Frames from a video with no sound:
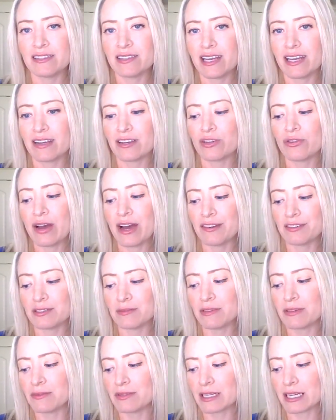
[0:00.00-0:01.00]
And you have to
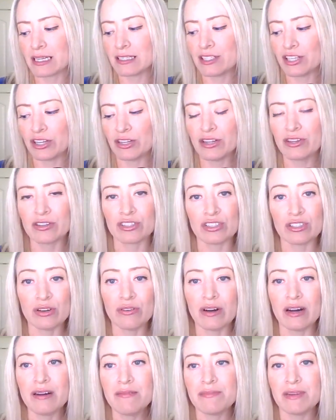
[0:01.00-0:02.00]
be able to continue to show
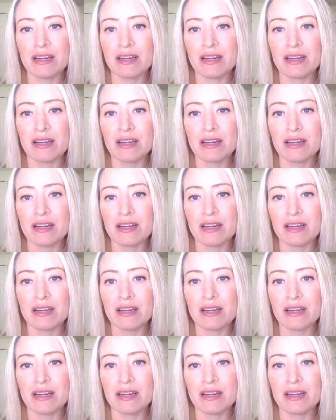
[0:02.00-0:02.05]
up